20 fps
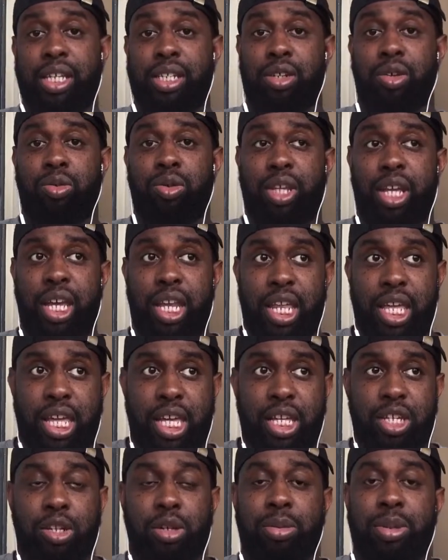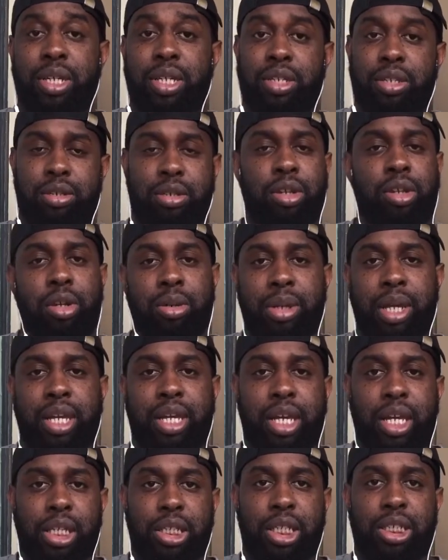So then he ends up
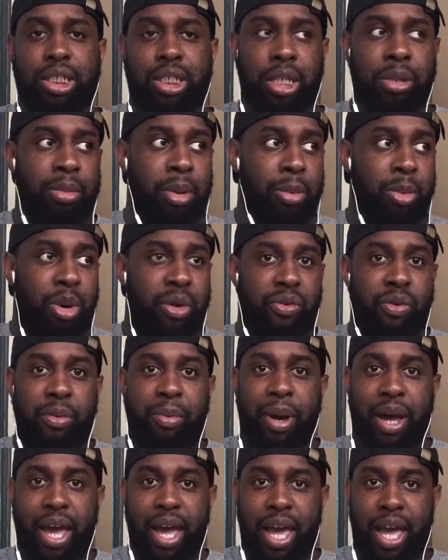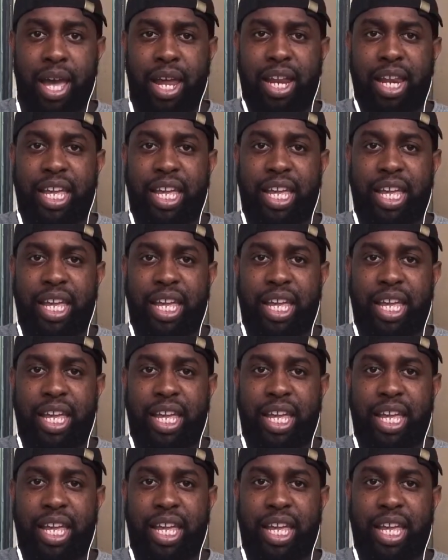they sting my boy from behind,